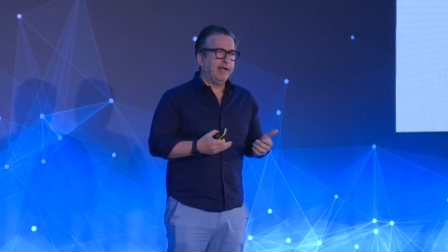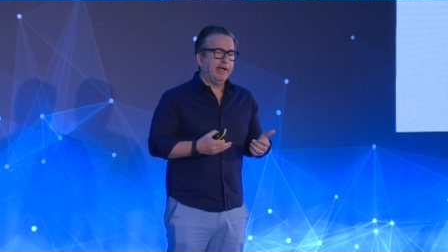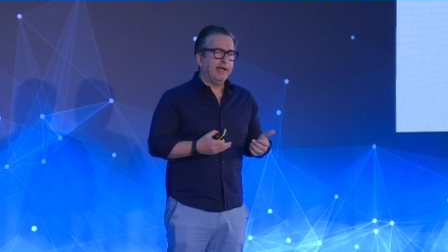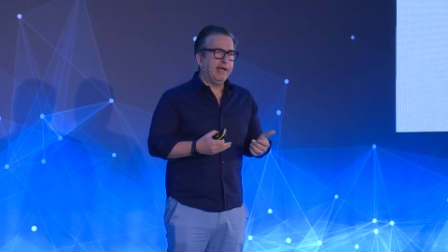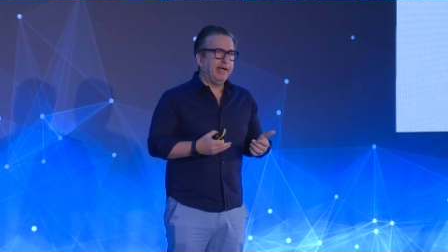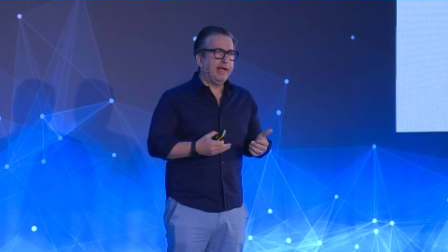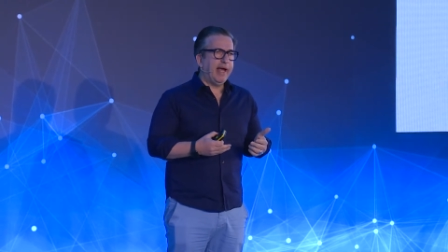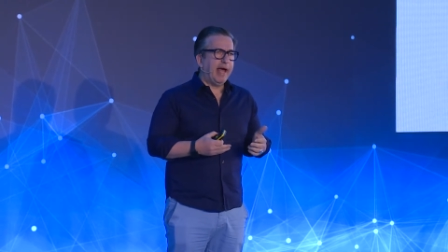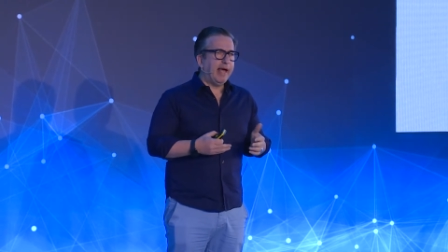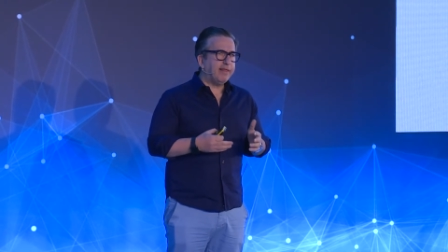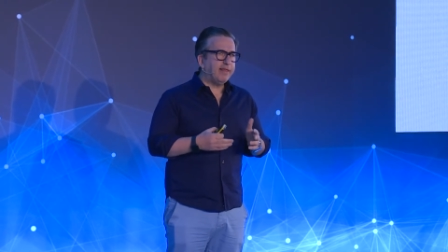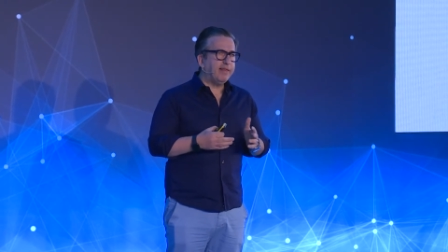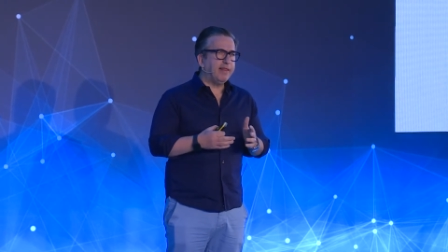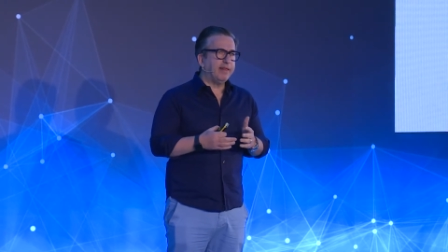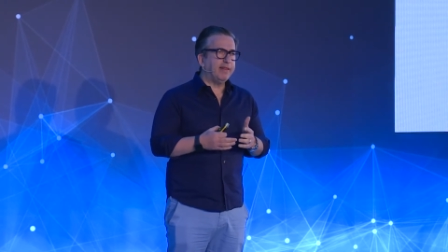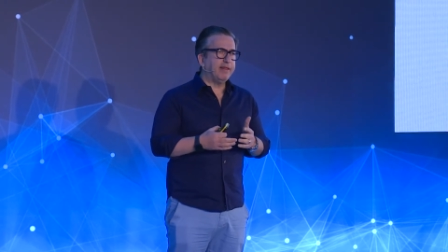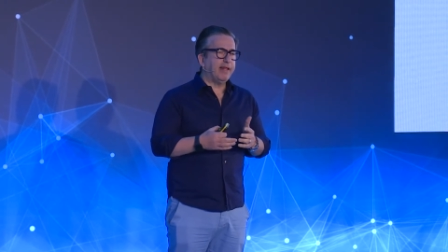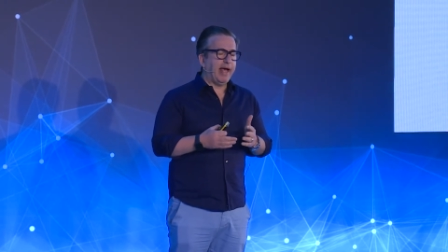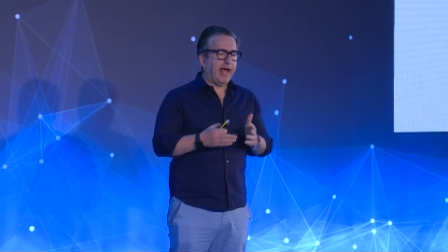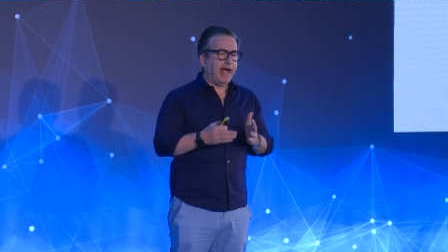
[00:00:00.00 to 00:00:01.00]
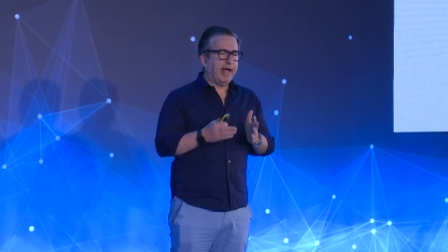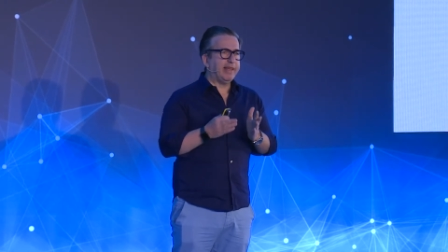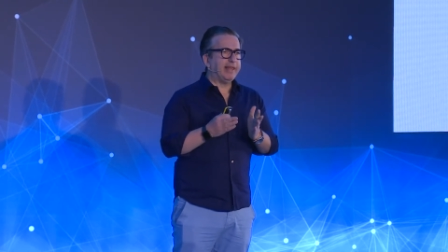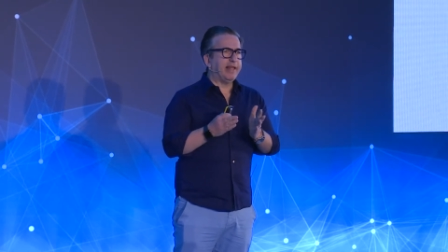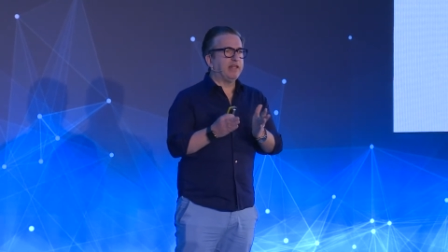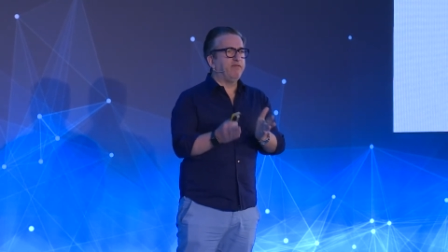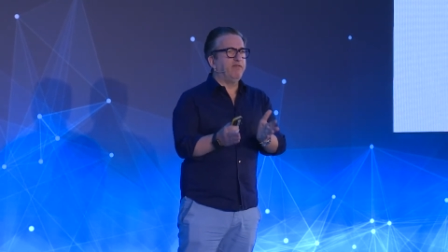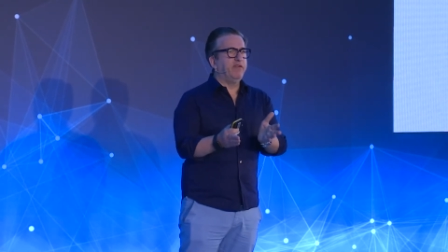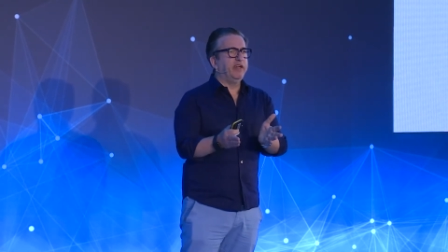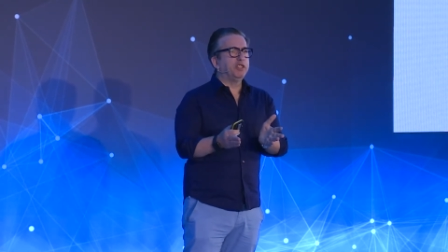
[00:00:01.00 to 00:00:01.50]
he hadn't had
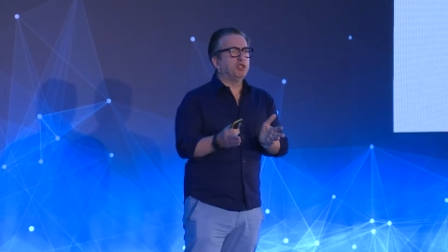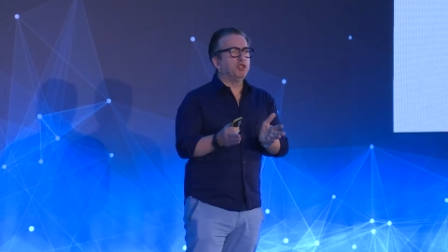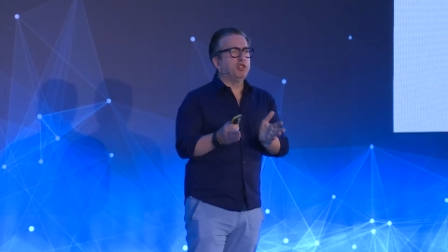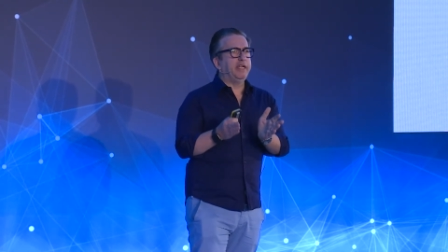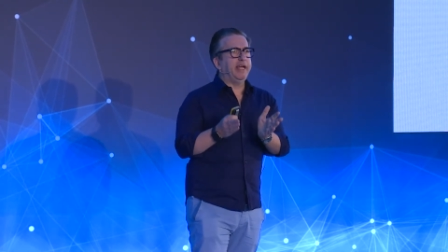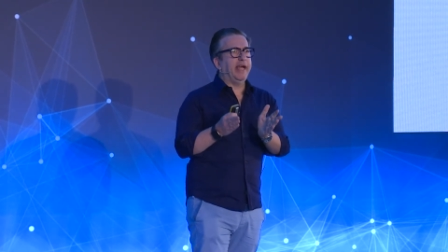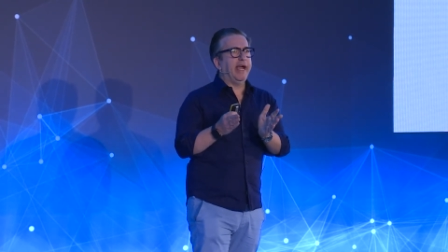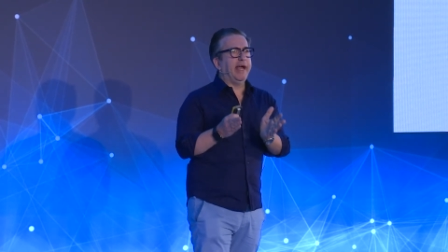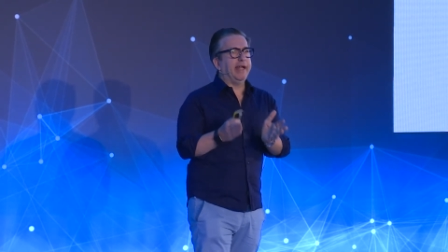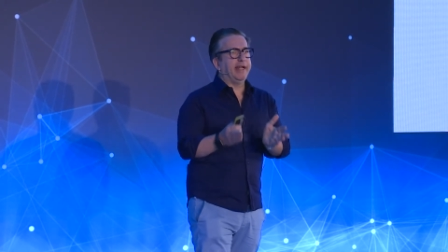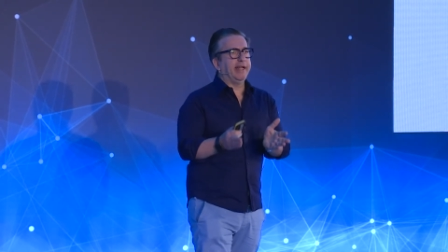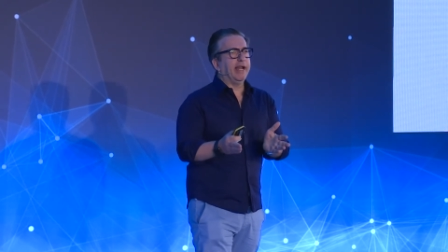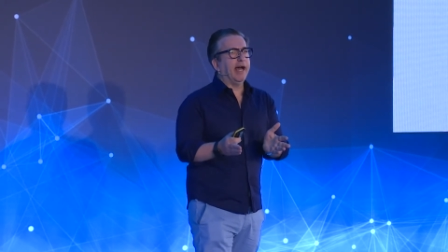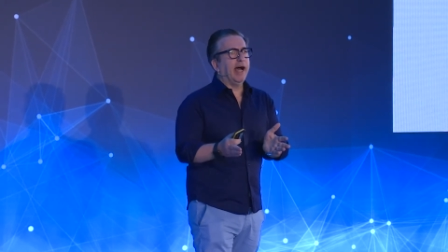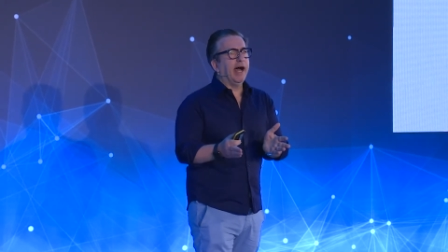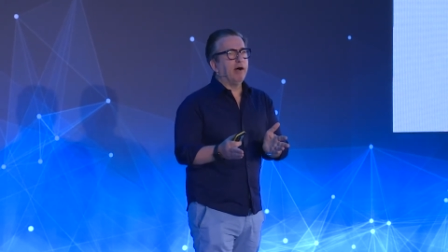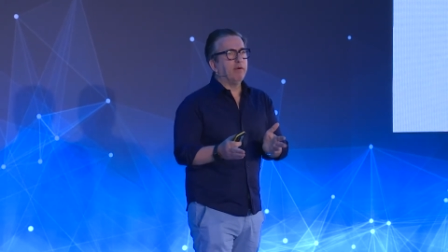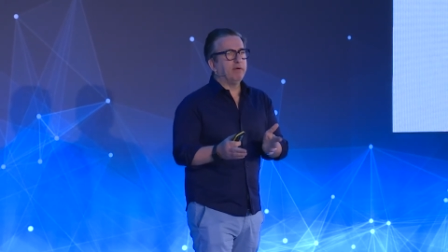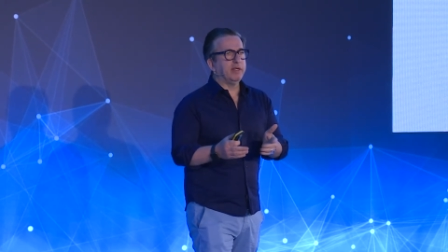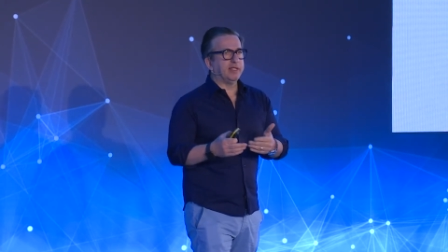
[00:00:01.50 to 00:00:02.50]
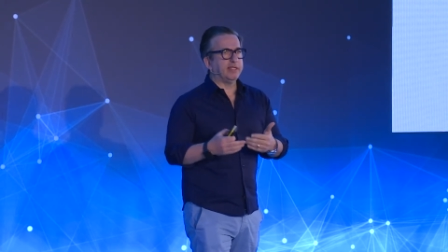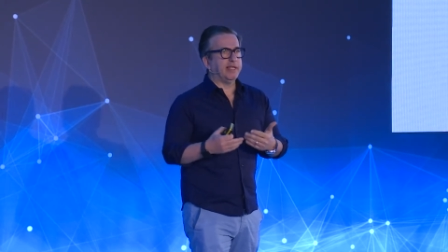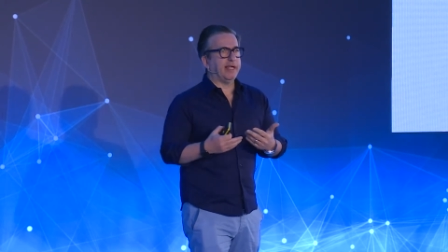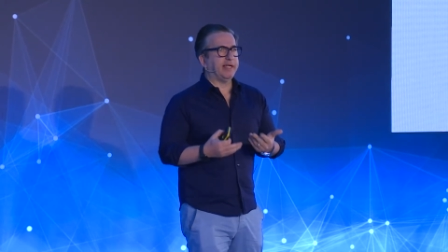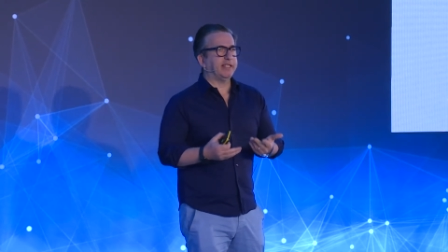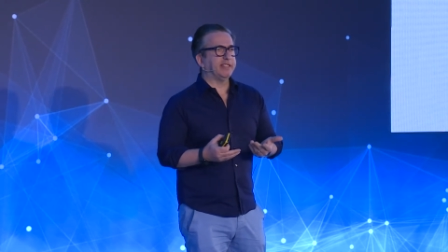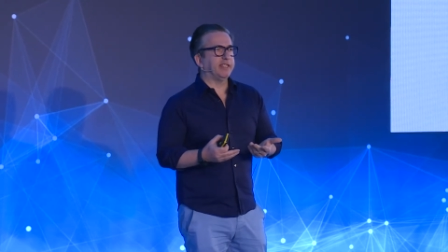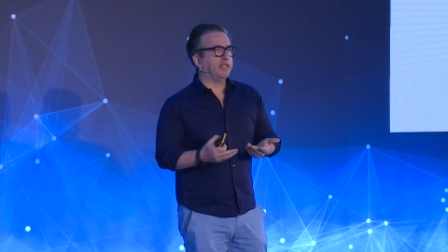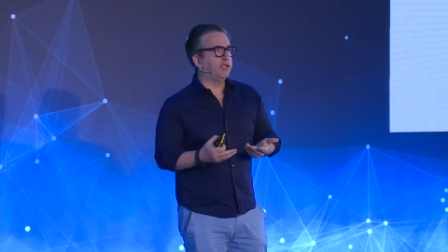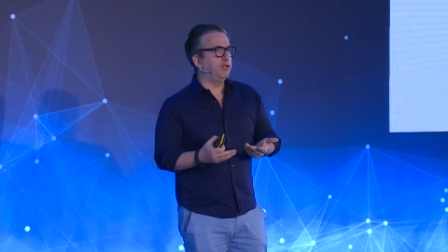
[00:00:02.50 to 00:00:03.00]
that vision he had now, in that
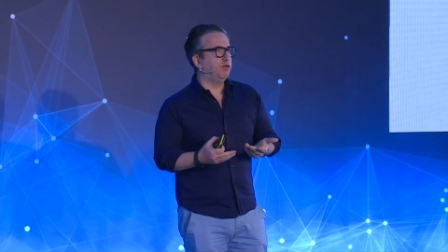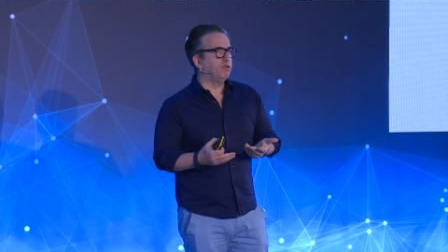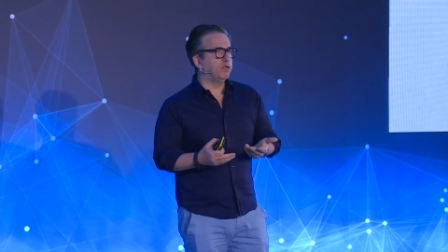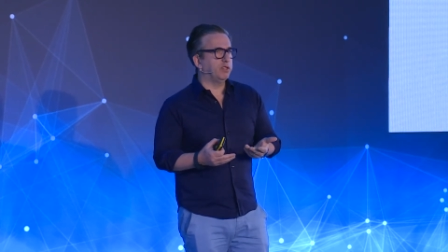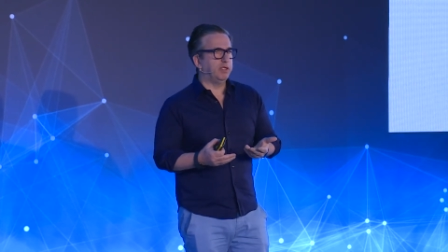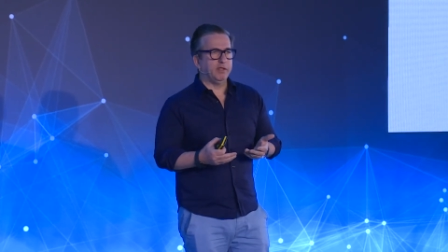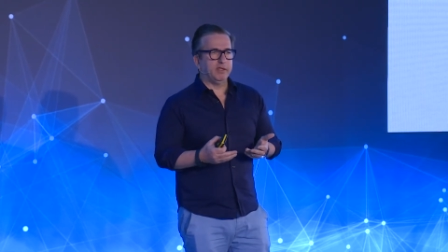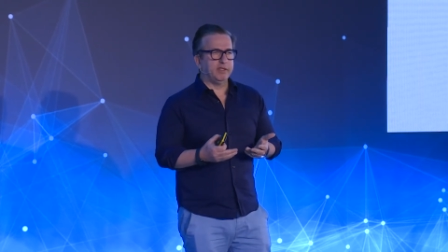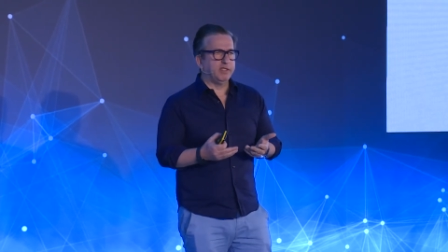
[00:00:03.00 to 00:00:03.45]
execution.